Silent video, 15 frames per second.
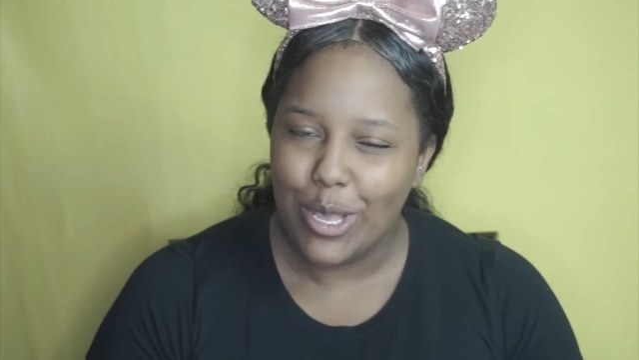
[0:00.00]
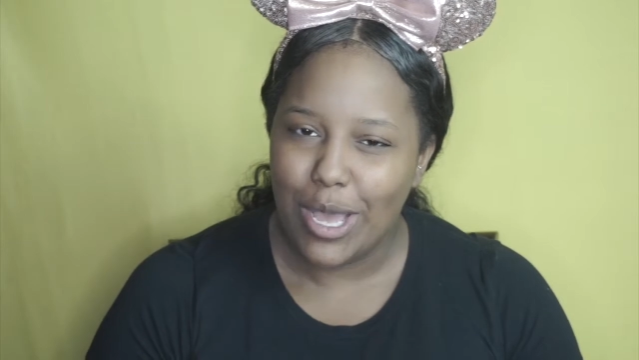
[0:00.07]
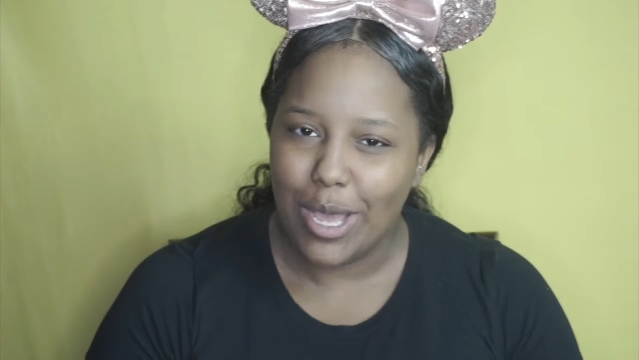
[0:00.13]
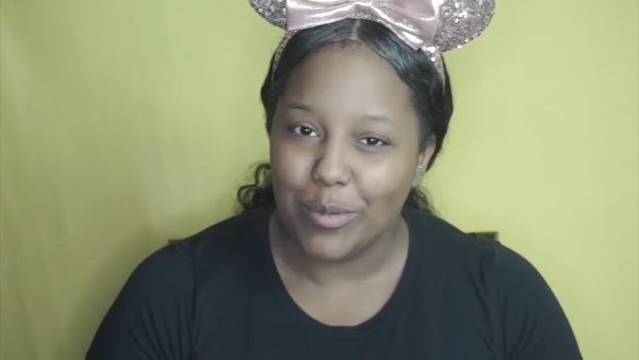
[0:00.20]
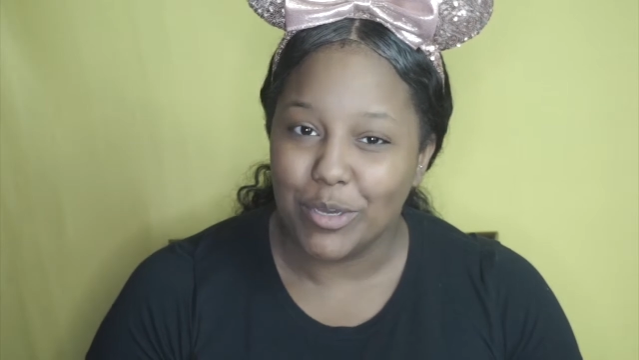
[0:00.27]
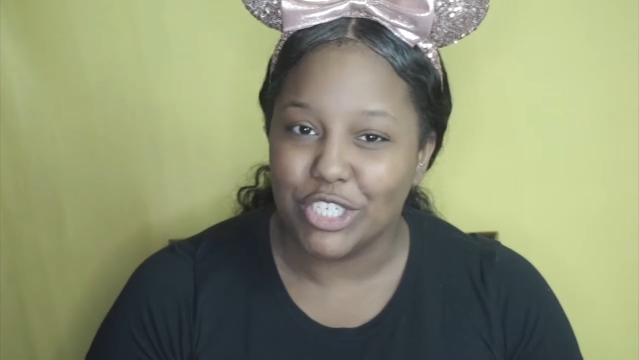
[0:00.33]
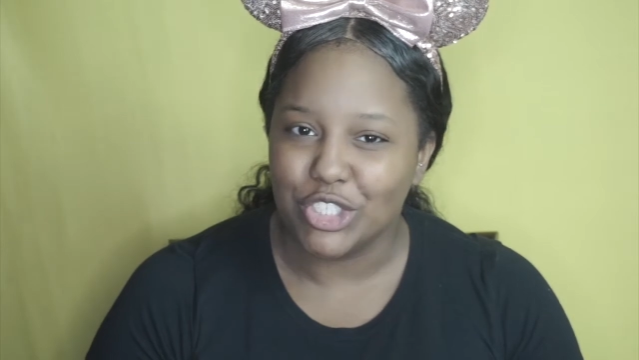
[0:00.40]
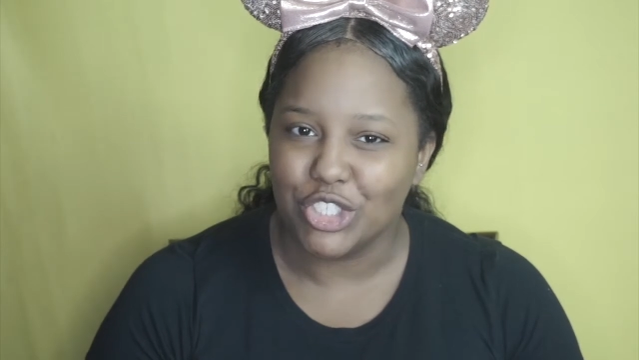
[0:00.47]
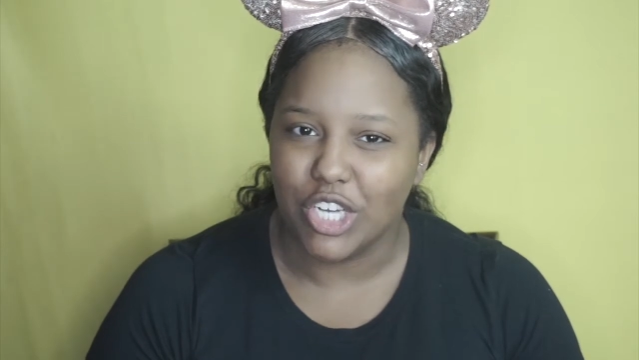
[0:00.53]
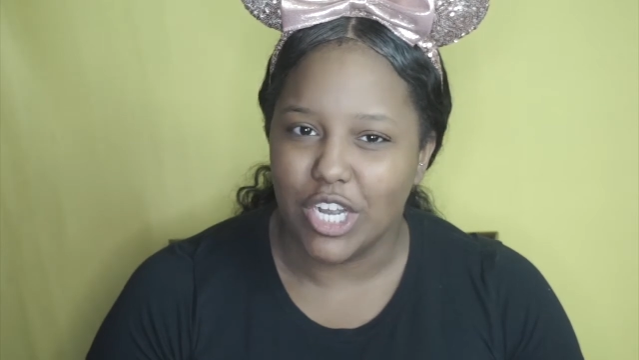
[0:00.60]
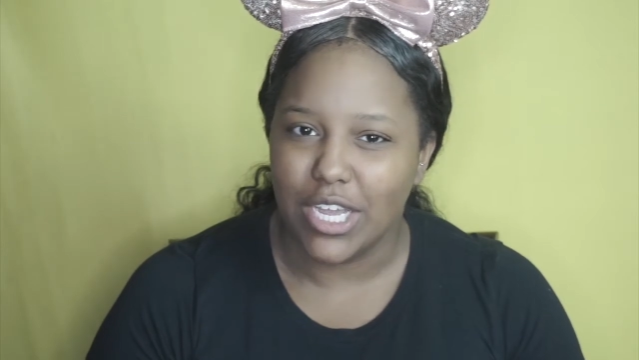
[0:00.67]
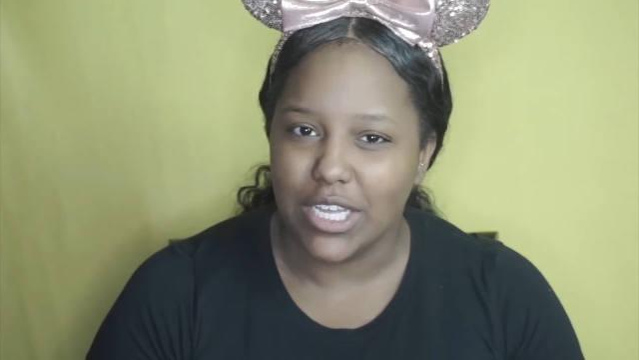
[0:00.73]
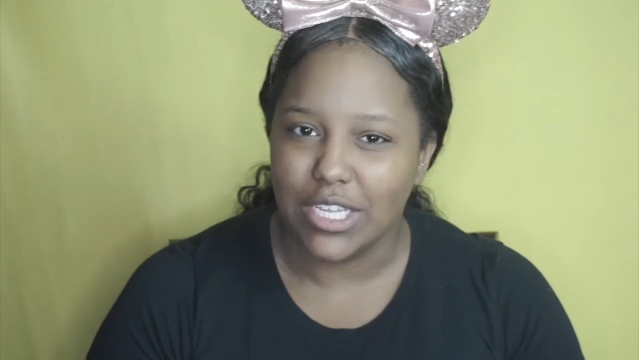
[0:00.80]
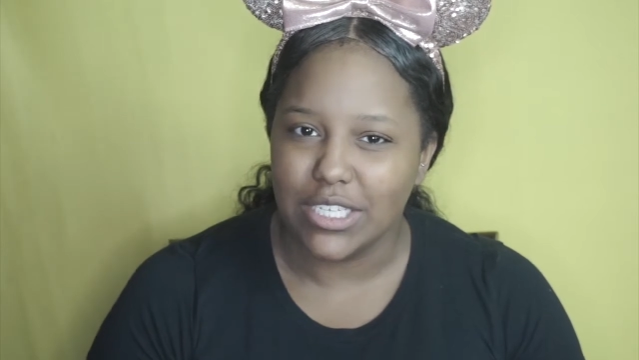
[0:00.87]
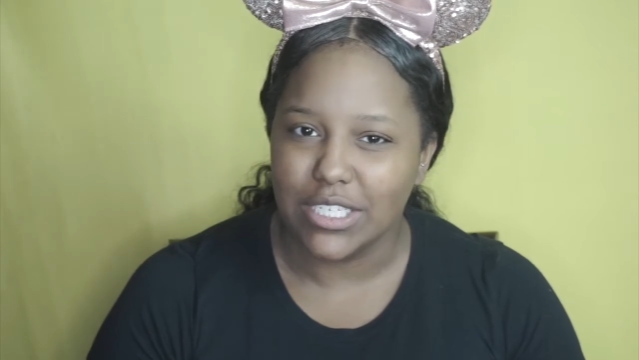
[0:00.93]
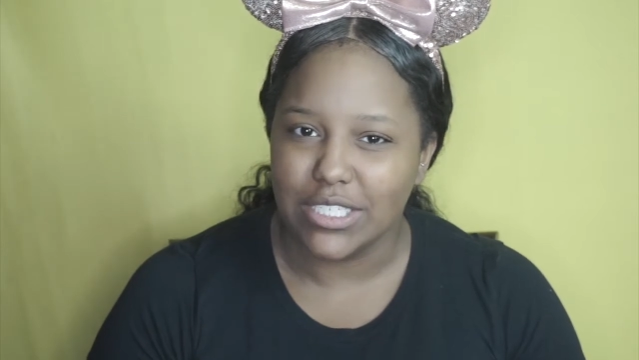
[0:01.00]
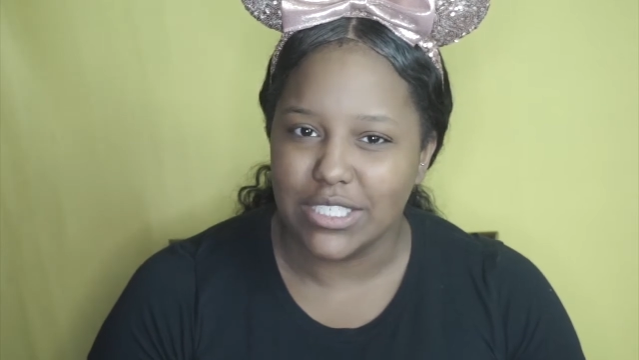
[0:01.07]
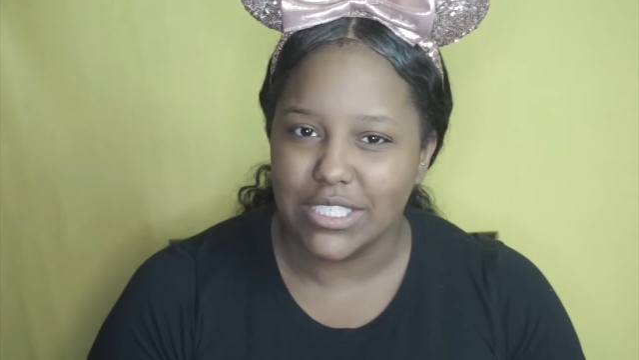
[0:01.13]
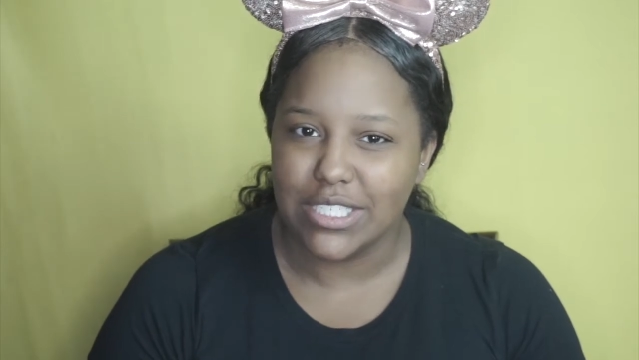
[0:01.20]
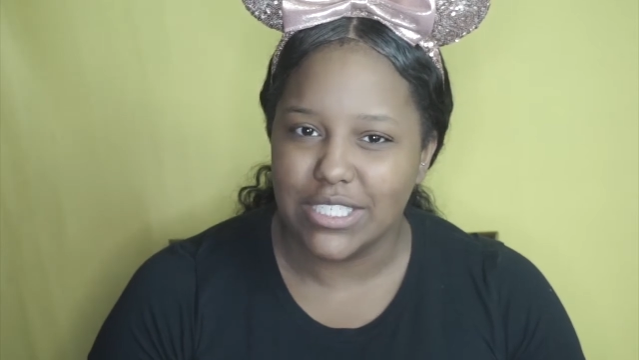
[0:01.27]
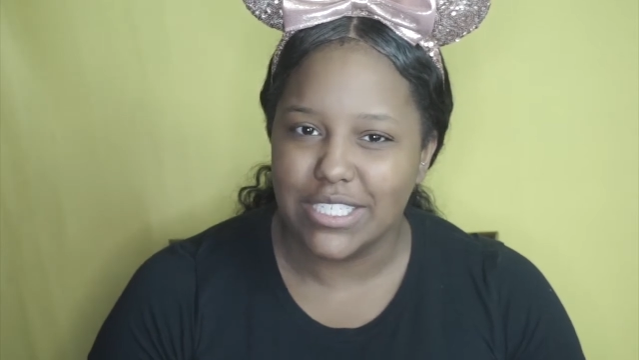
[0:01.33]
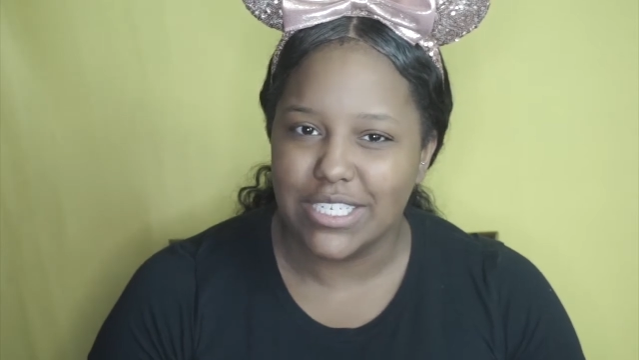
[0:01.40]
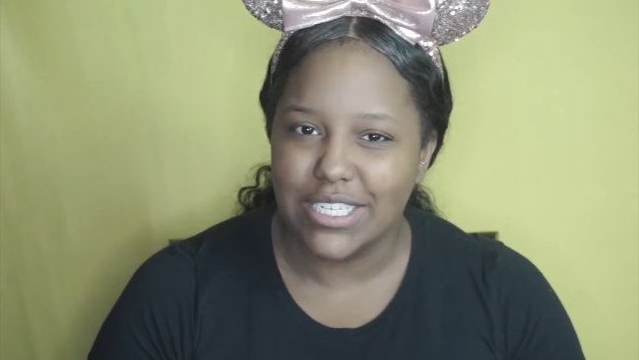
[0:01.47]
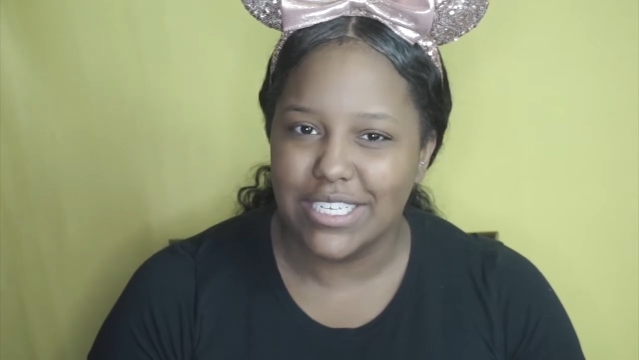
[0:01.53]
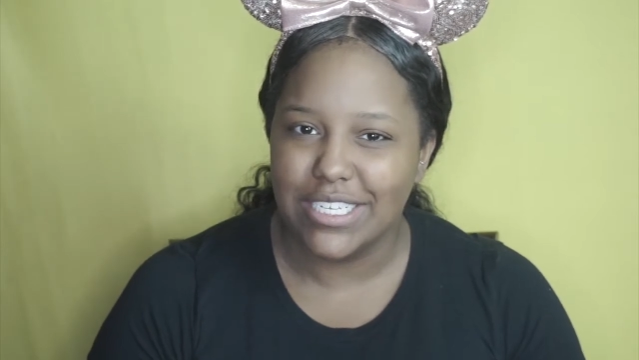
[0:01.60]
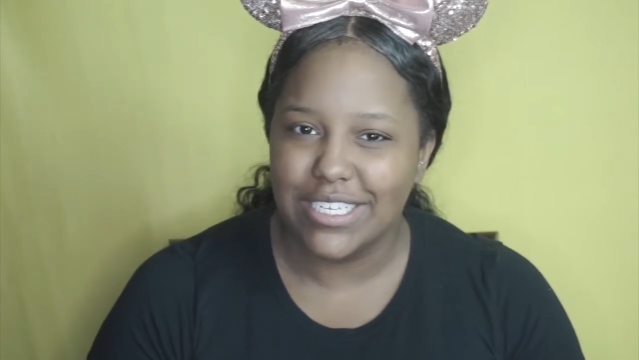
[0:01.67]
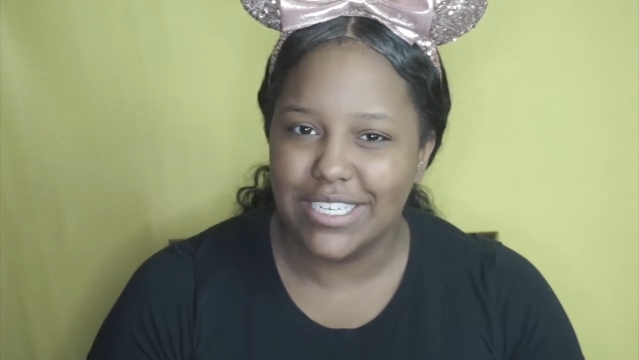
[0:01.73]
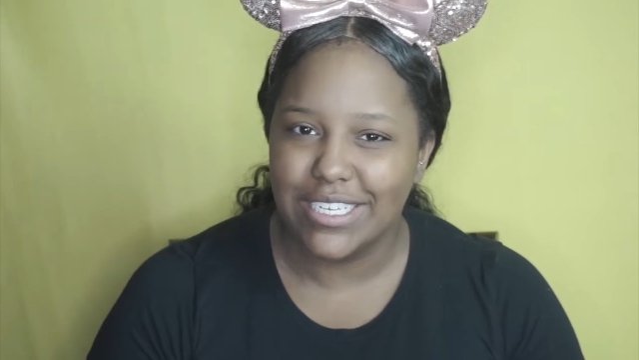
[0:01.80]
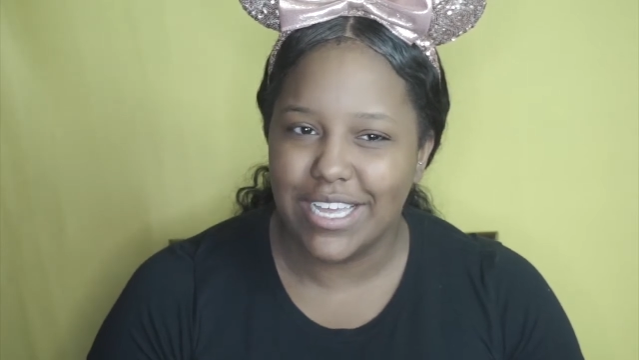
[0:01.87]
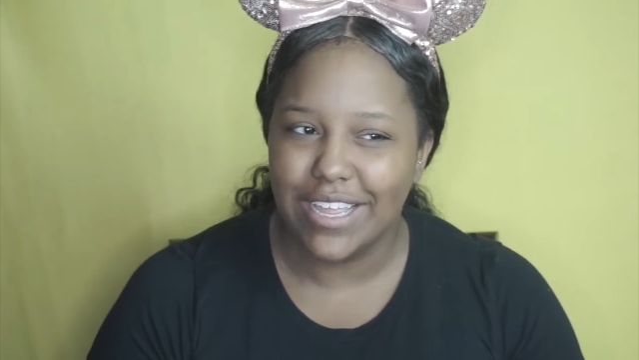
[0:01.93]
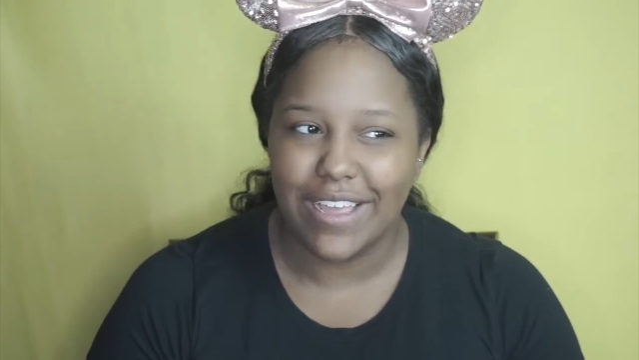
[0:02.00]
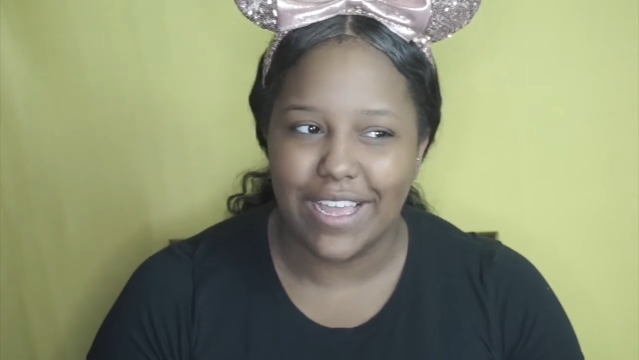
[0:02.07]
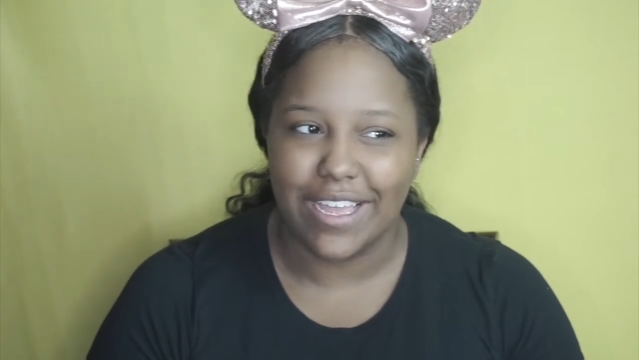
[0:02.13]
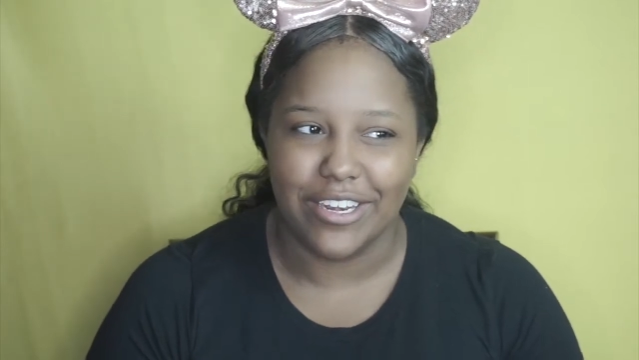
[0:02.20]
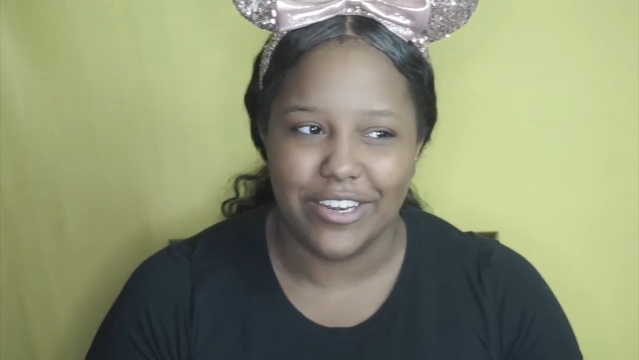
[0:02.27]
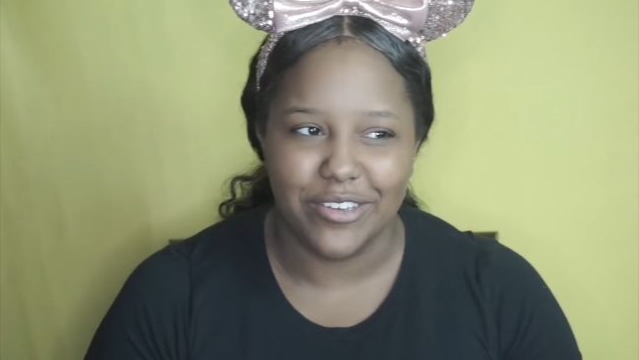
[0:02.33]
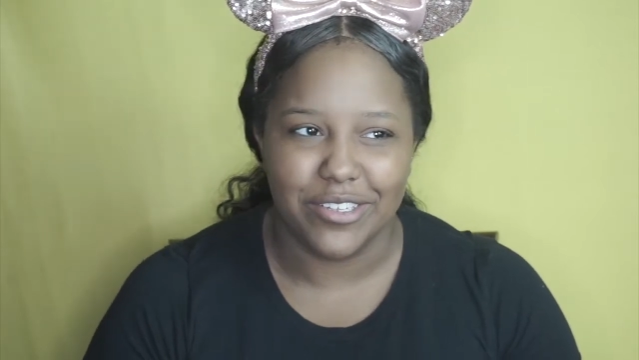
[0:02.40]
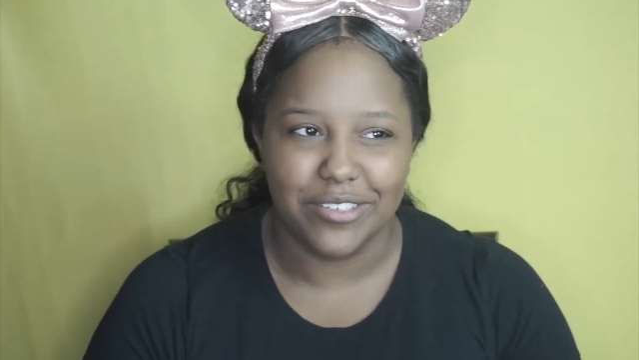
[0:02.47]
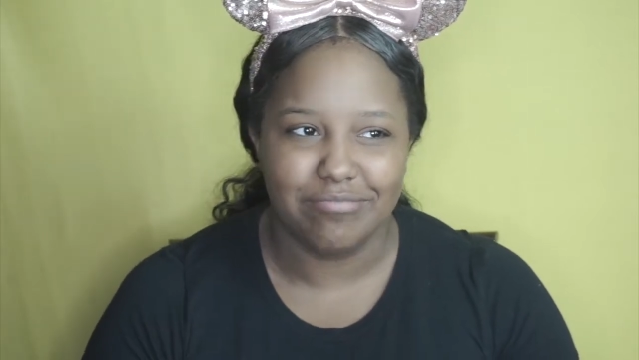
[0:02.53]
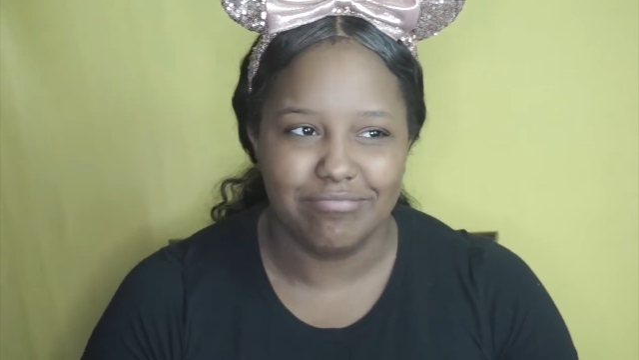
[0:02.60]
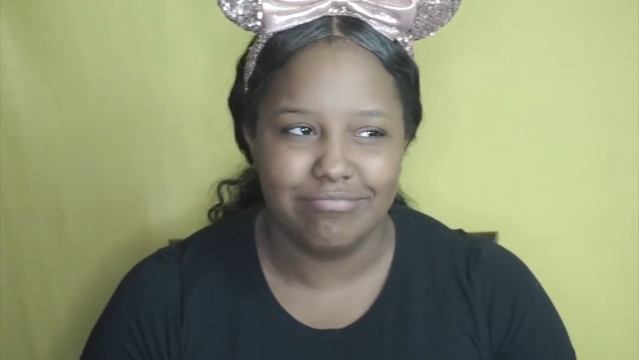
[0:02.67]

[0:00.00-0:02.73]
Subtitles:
I'm gonna try at least. I think I can do it.